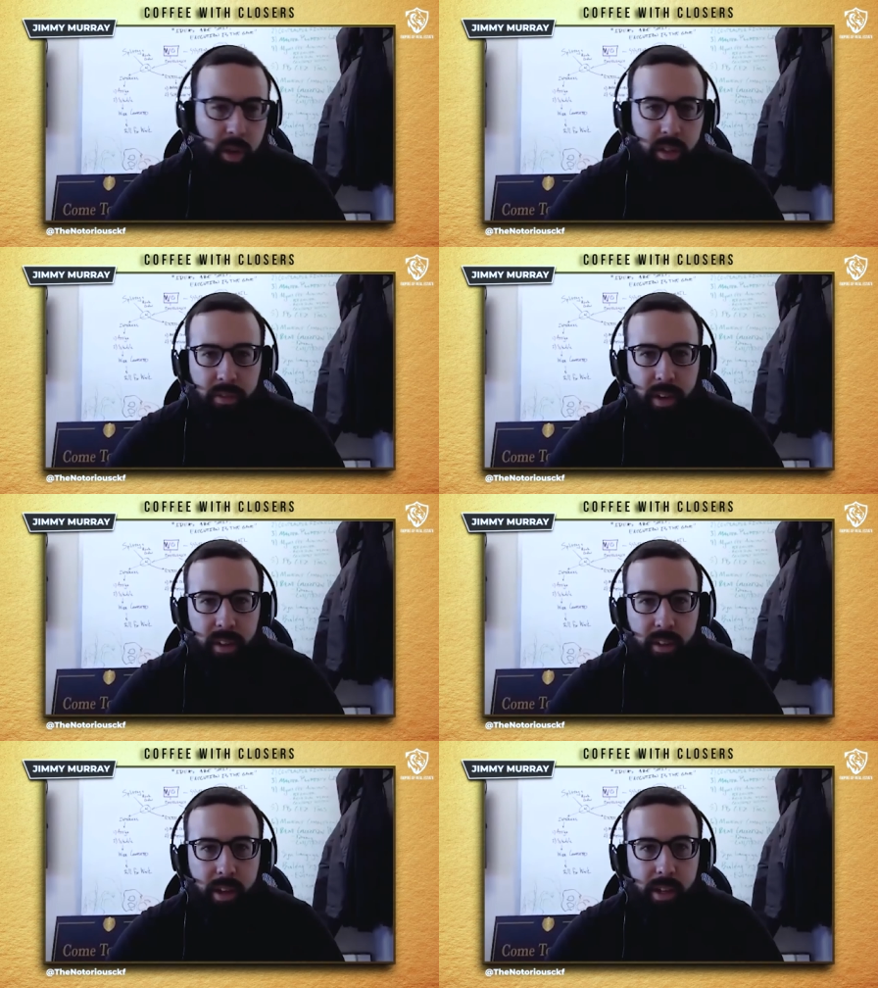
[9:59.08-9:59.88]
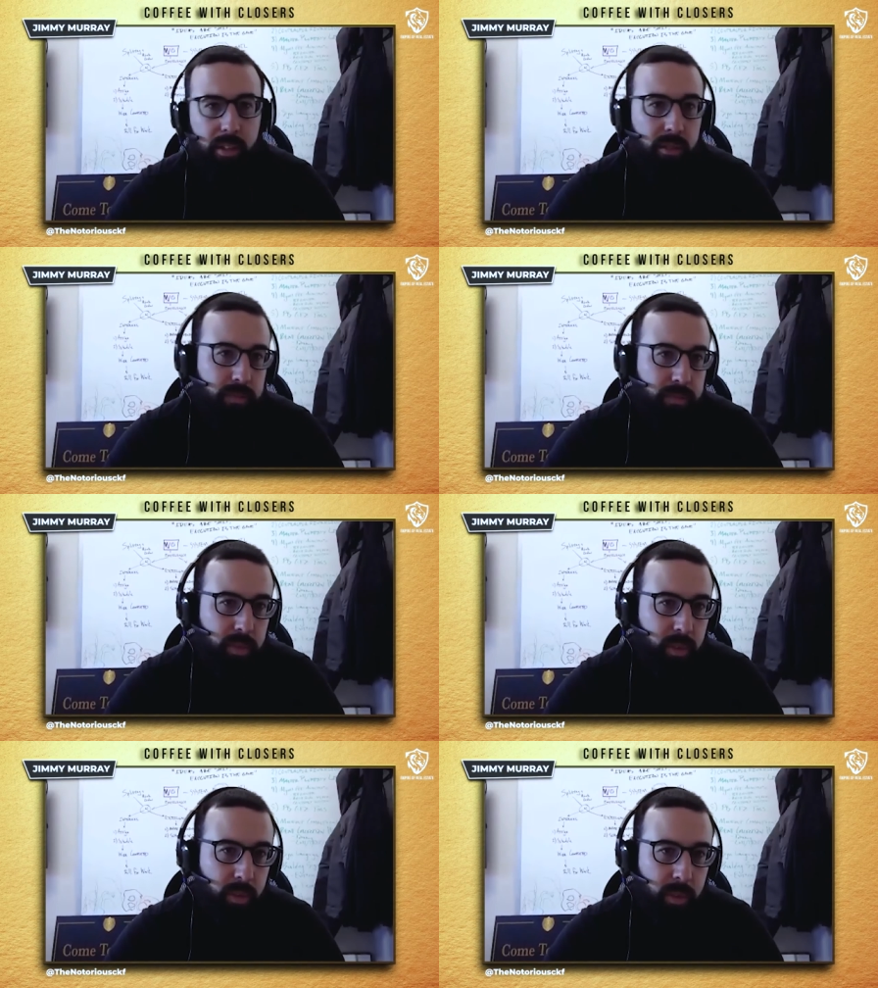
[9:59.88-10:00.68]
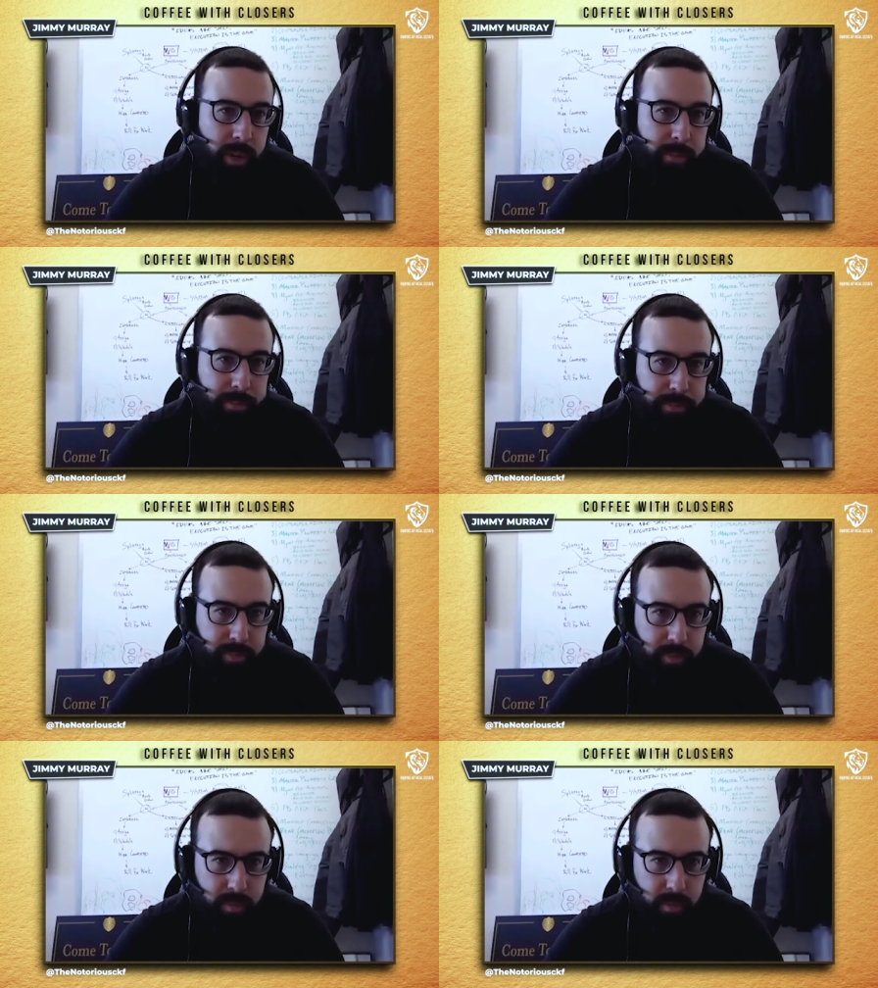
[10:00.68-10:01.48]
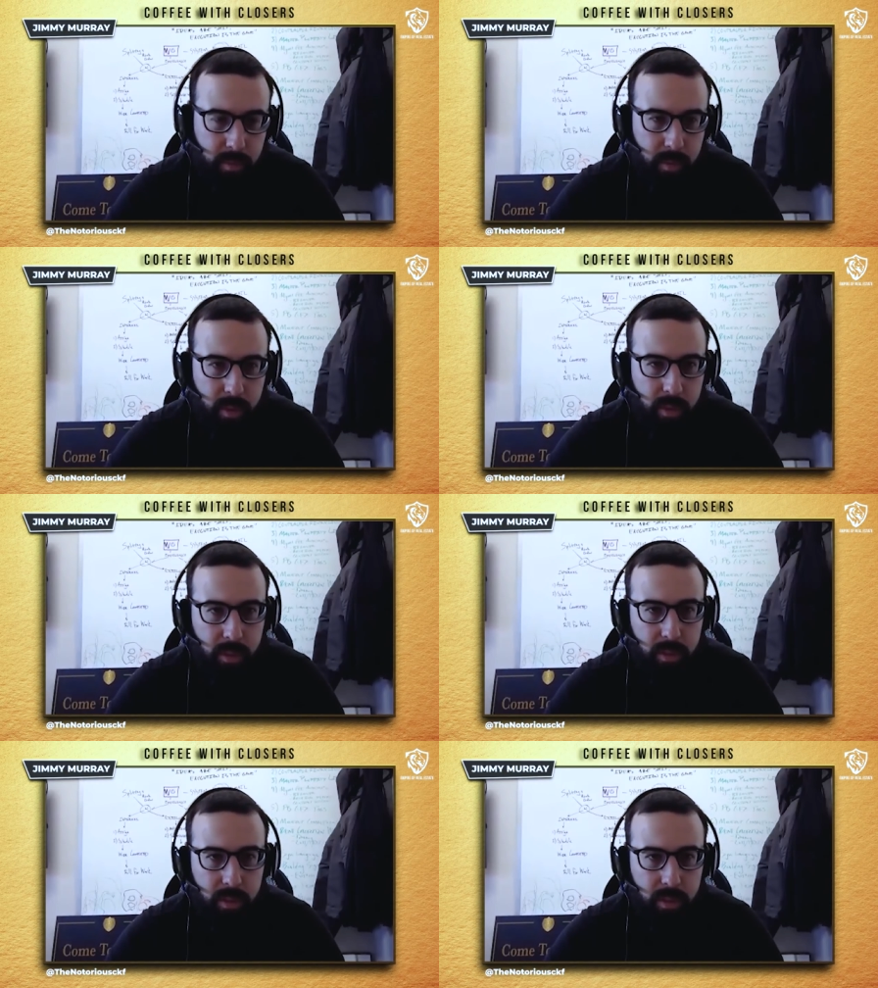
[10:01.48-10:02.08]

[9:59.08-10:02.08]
to find the clients. right? That makes sense. That